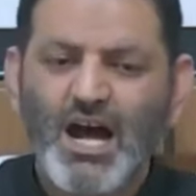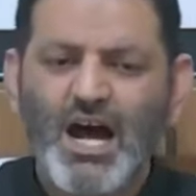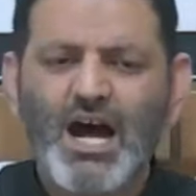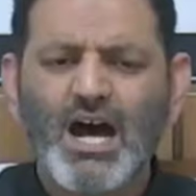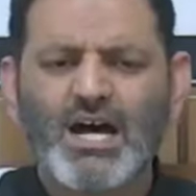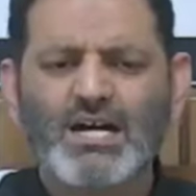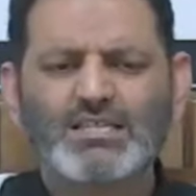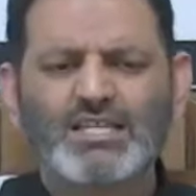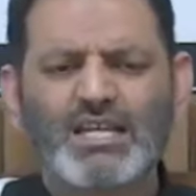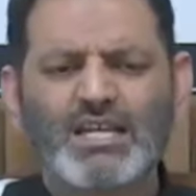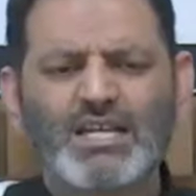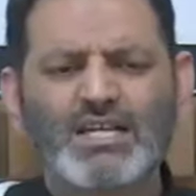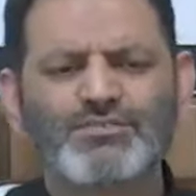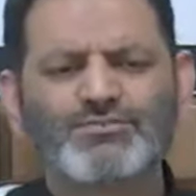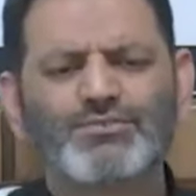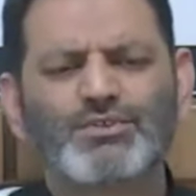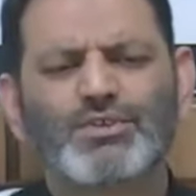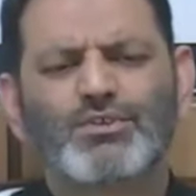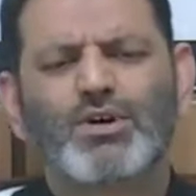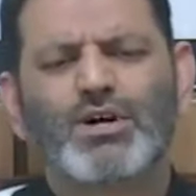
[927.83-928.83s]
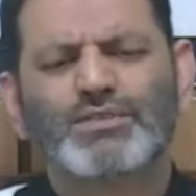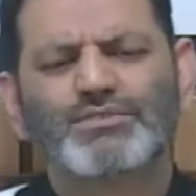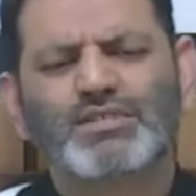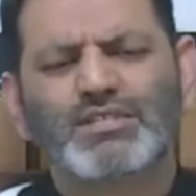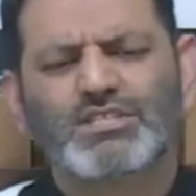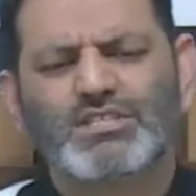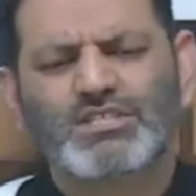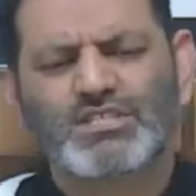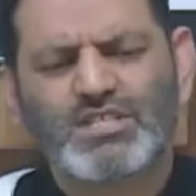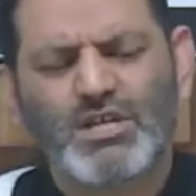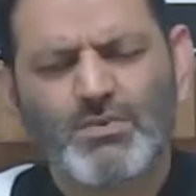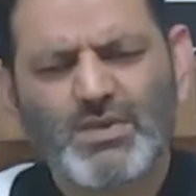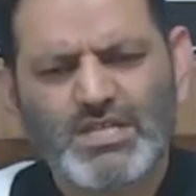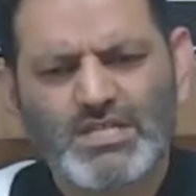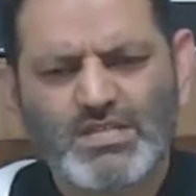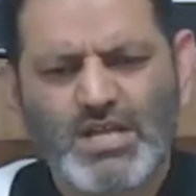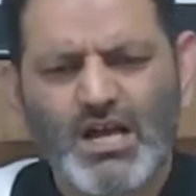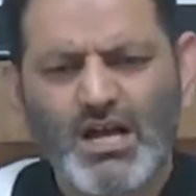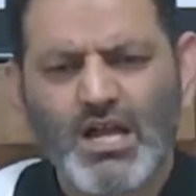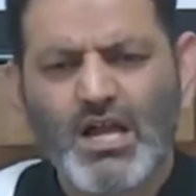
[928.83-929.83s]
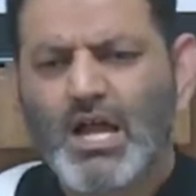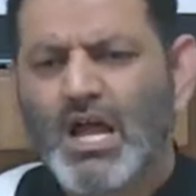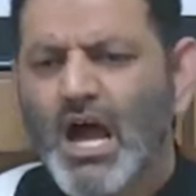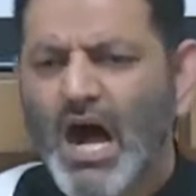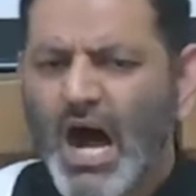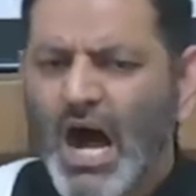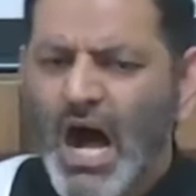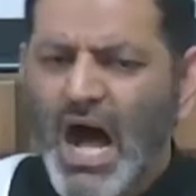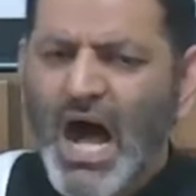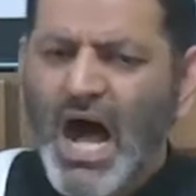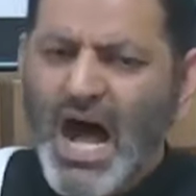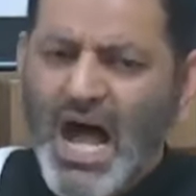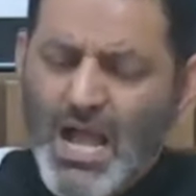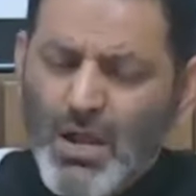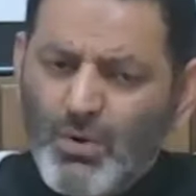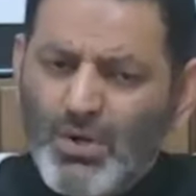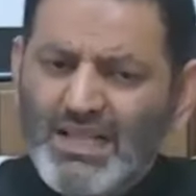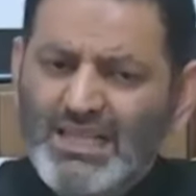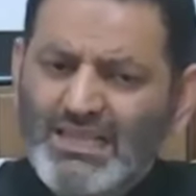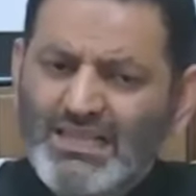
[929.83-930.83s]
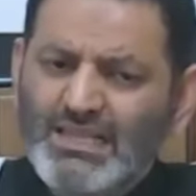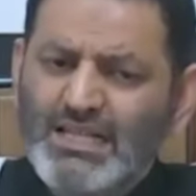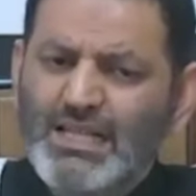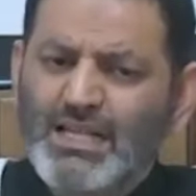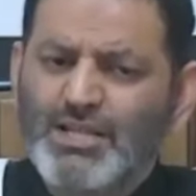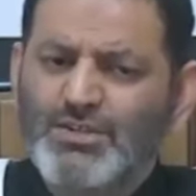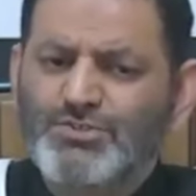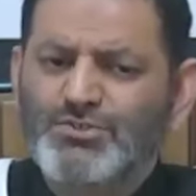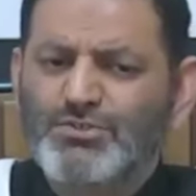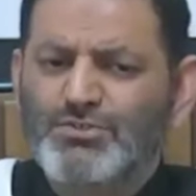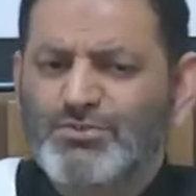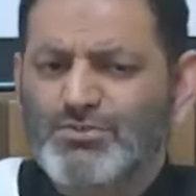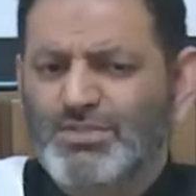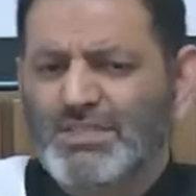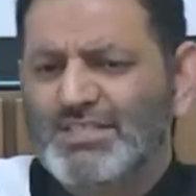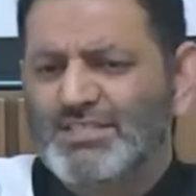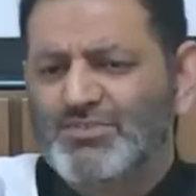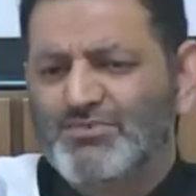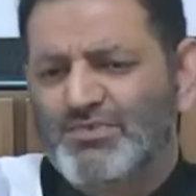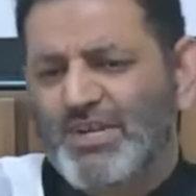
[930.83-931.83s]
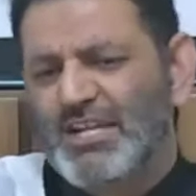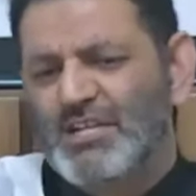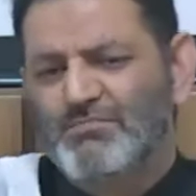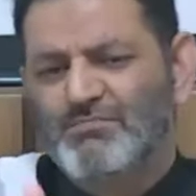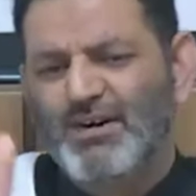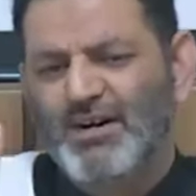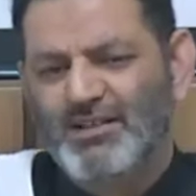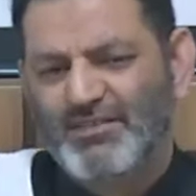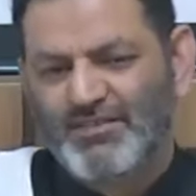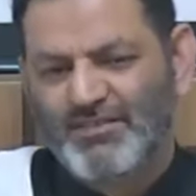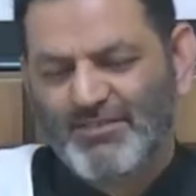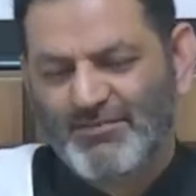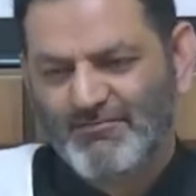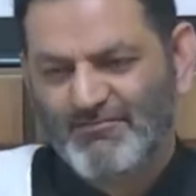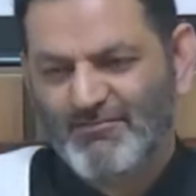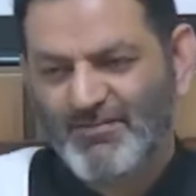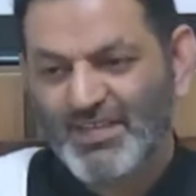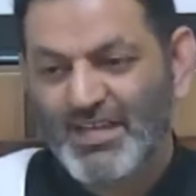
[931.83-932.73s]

Ahdika siratan sawiyya, I will lead you to the straight path.